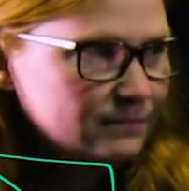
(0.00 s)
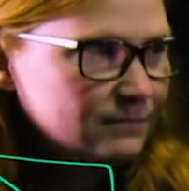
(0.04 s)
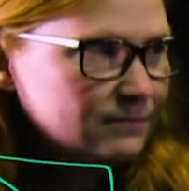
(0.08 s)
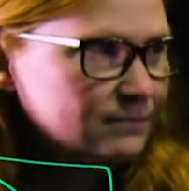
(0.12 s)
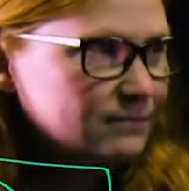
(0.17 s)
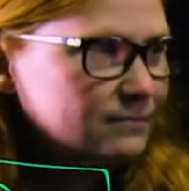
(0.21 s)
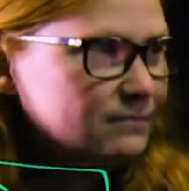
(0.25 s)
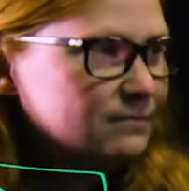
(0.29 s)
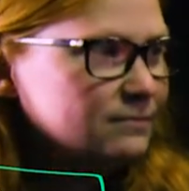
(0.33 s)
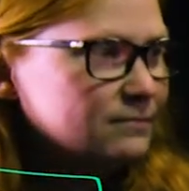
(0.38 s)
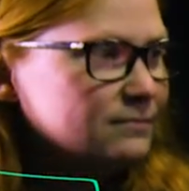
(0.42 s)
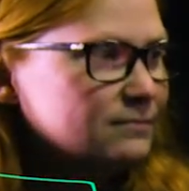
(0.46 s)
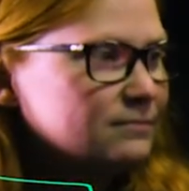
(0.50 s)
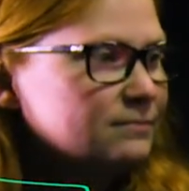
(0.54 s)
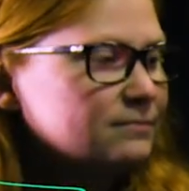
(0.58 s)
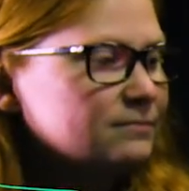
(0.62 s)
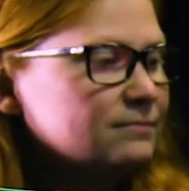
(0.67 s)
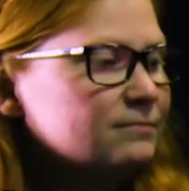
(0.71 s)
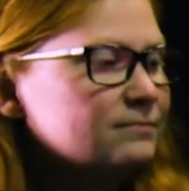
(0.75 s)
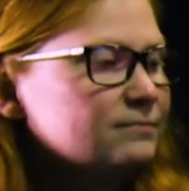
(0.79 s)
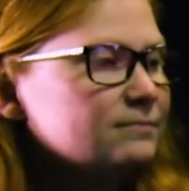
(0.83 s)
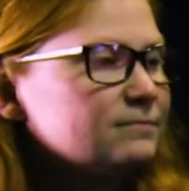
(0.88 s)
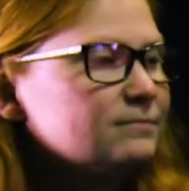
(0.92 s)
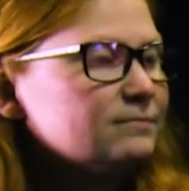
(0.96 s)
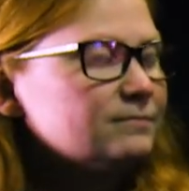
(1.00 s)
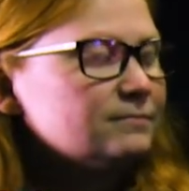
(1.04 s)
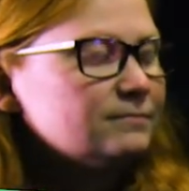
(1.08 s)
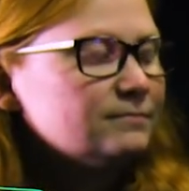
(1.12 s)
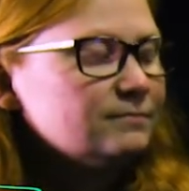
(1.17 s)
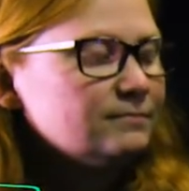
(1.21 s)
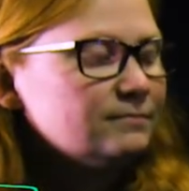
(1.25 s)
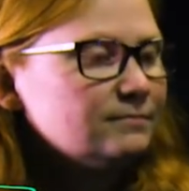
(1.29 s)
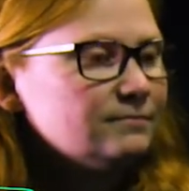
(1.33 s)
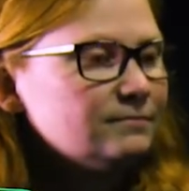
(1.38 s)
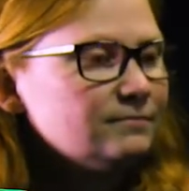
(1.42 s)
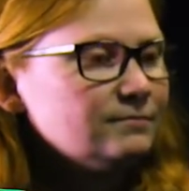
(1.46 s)

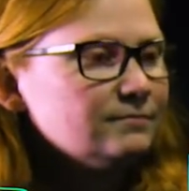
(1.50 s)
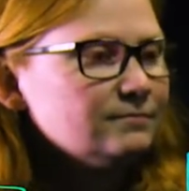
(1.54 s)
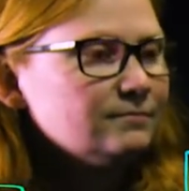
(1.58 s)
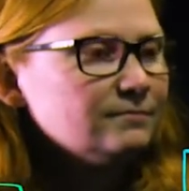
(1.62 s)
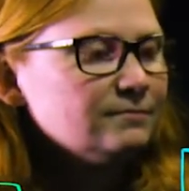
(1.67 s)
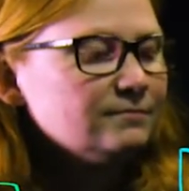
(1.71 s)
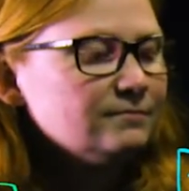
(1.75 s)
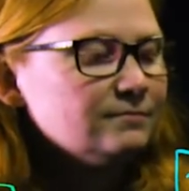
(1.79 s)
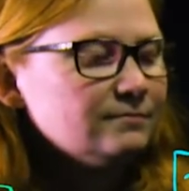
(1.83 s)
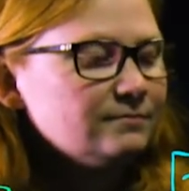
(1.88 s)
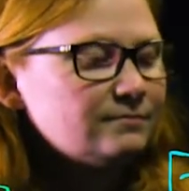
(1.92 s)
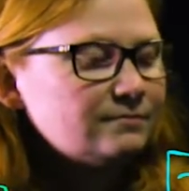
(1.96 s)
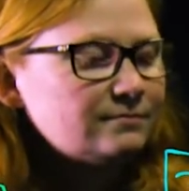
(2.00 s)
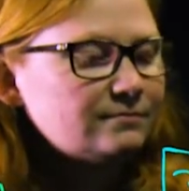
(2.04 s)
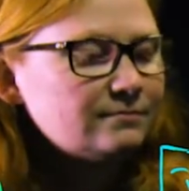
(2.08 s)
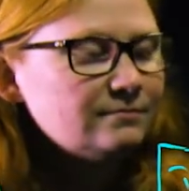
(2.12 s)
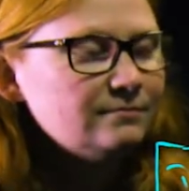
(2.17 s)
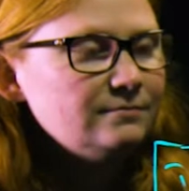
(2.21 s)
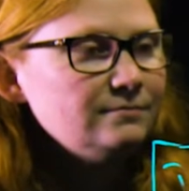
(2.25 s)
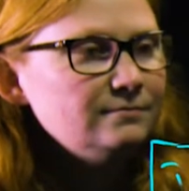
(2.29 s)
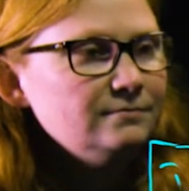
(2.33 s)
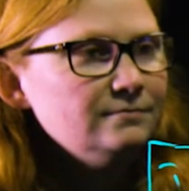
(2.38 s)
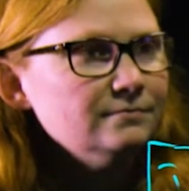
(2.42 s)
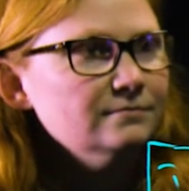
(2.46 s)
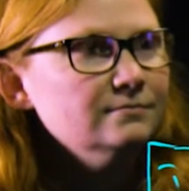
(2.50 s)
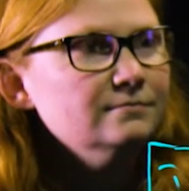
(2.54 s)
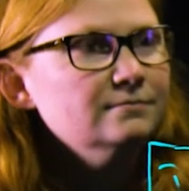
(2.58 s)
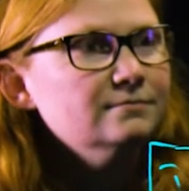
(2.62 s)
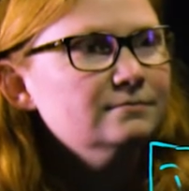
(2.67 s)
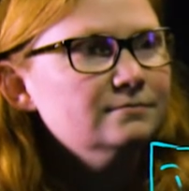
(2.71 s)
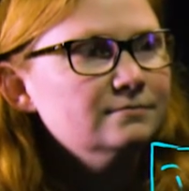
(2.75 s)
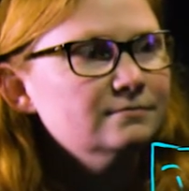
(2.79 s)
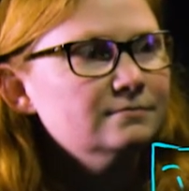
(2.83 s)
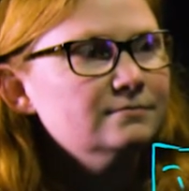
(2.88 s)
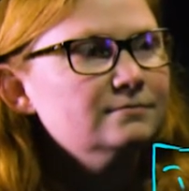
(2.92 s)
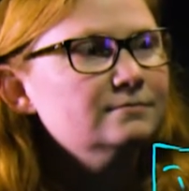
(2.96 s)

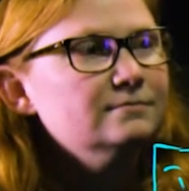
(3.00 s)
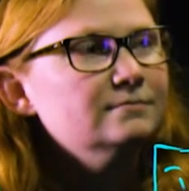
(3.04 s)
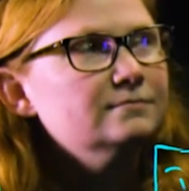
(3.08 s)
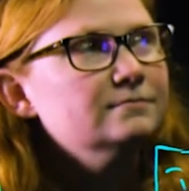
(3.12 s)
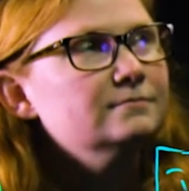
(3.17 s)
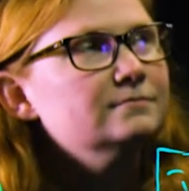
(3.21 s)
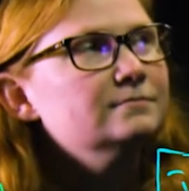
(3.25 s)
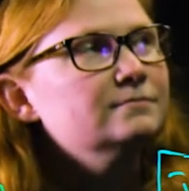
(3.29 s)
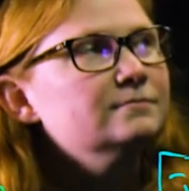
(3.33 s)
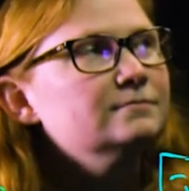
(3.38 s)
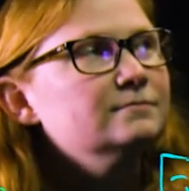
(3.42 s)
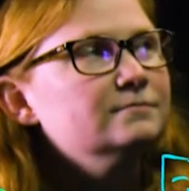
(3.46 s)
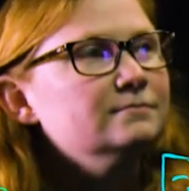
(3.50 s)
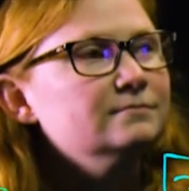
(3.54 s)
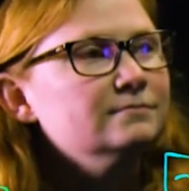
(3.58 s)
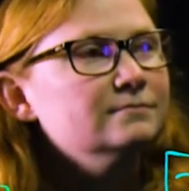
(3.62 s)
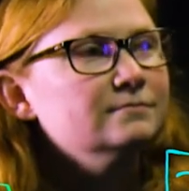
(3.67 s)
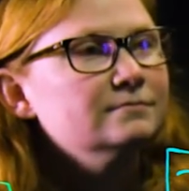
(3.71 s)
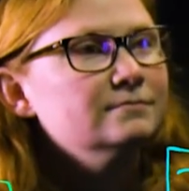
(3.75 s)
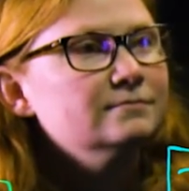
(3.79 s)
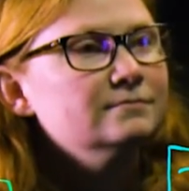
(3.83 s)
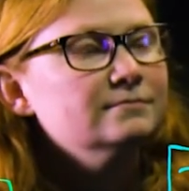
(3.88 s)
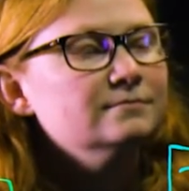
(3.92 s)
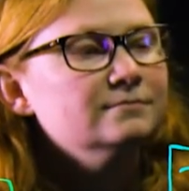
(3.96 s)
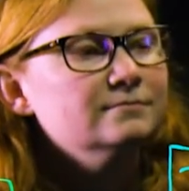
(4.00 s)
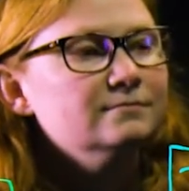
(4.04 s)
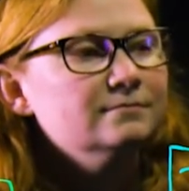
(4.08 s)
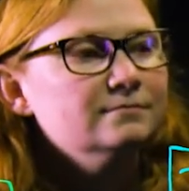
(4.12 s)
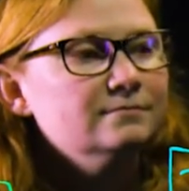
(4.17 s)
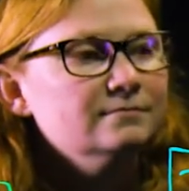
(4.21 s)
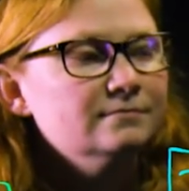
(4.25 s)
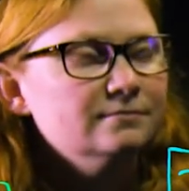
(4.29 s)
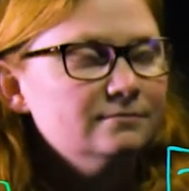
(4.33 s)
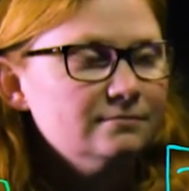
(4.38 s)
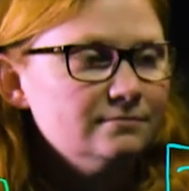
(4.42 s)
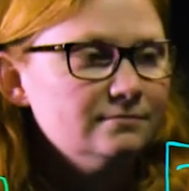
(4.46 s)

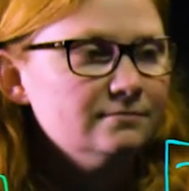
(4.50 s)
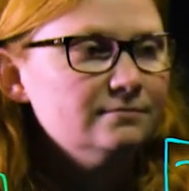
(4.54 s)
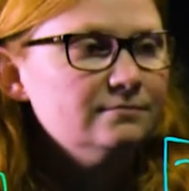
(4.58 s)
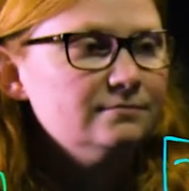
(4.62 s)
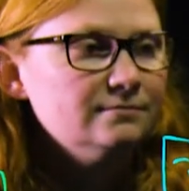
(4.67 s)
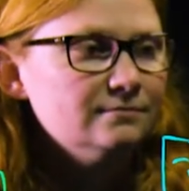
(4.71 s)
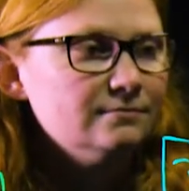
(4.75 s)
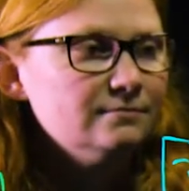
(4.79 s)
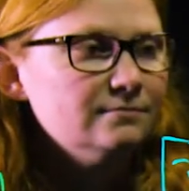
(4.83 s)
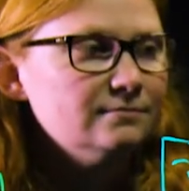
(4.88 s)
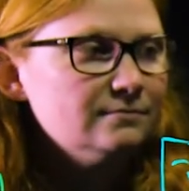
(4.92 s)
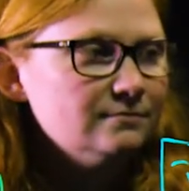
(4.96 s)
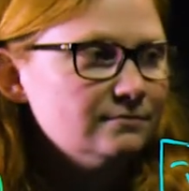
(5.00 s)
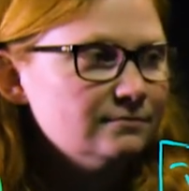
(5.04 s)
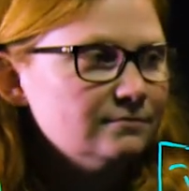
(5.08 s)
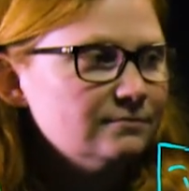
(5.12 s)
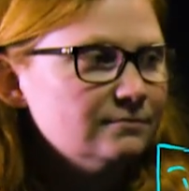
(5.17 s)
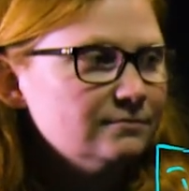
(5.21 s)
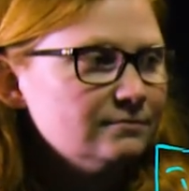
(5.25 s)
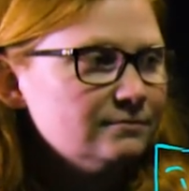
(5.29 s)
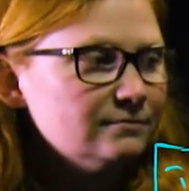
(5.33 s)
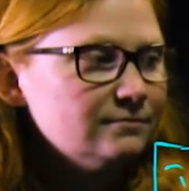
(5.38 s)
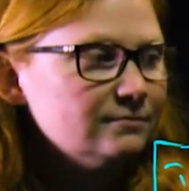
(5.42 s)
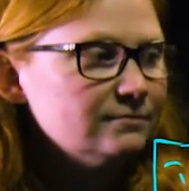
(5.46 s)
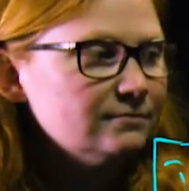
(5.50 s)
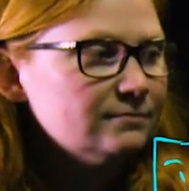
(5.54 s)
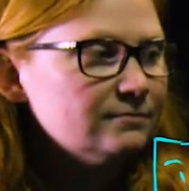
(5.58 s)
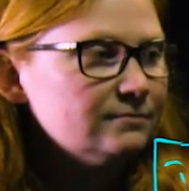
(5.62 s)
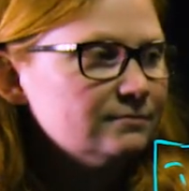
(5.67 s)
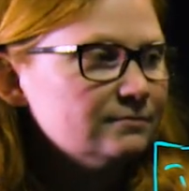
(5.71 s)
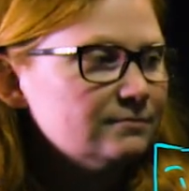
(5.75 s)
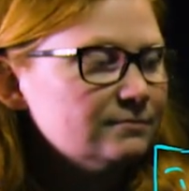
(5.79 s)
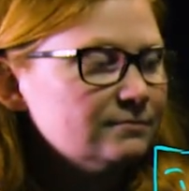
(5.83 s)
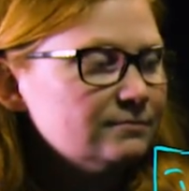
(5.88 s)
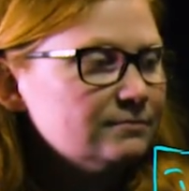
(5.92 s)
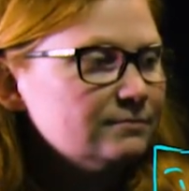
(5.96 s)

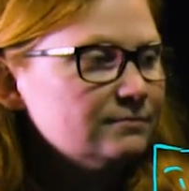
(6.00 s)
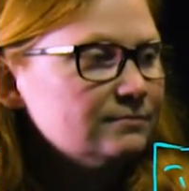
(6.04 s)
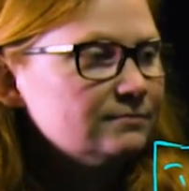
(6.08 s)
The person shown says nothing.